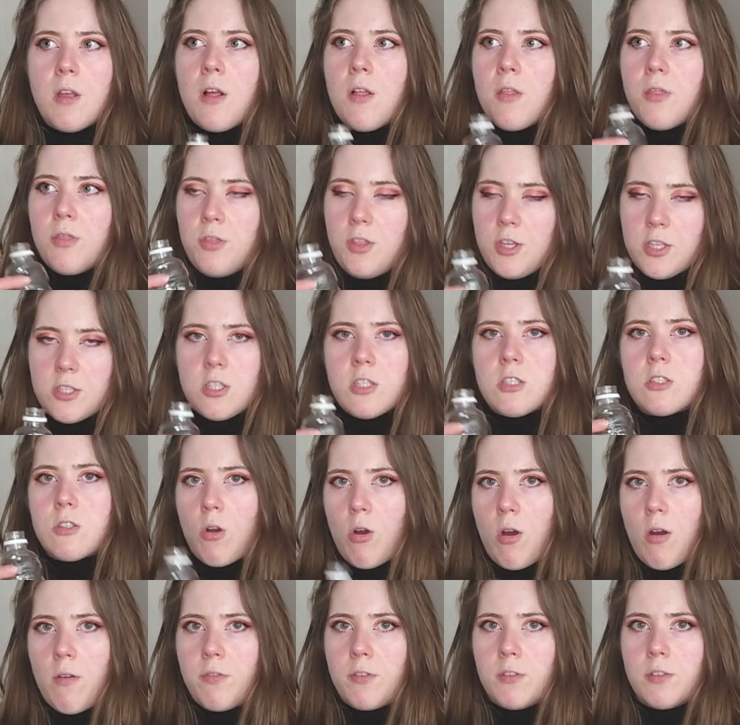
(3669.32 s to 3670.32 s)
This is
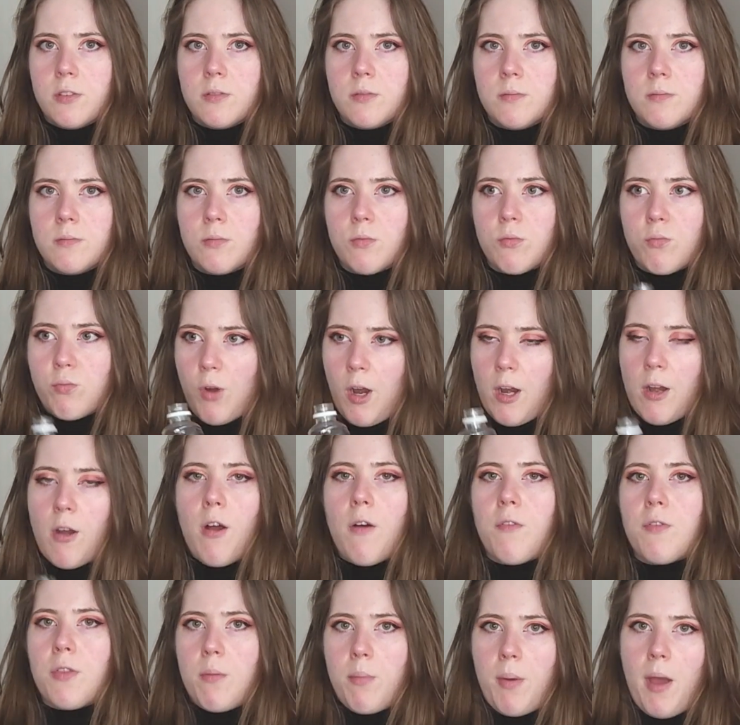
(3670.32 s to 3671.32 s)
awful, right
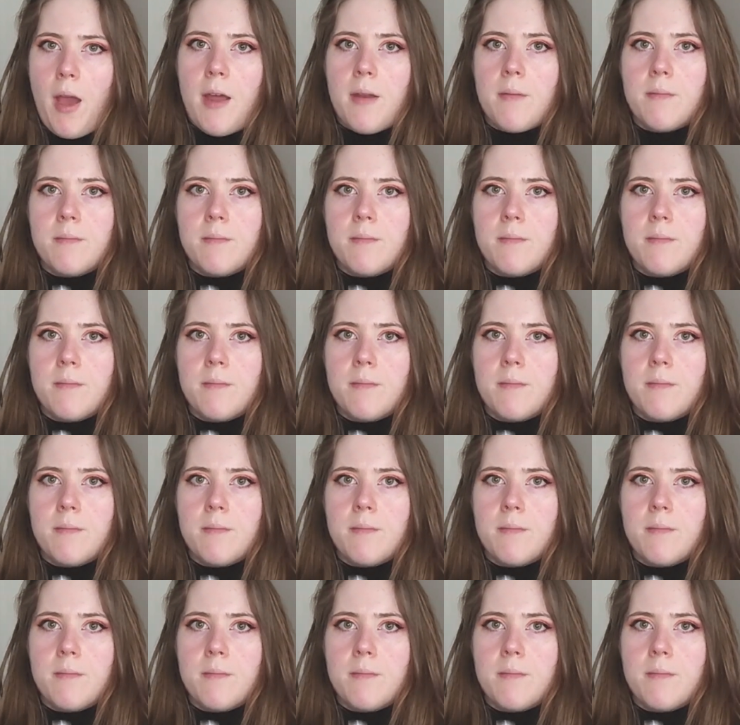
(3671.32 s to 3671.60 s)
off the bat.